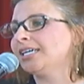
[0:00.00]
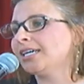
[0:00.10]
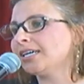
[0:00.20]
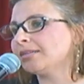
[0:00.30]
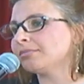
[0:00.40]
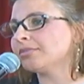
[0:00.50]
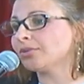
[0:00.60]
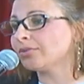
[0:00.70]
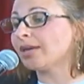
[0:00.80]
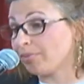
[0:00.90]
Um,
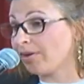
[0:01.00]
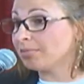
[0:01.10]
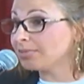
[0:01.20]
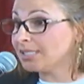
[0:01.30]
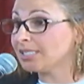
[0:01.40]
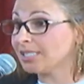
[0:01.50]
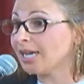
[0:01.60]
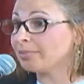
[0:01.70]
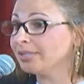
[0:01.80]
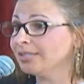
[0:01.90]
so that probably didn't
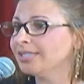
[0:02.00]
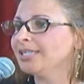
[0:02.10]
happen.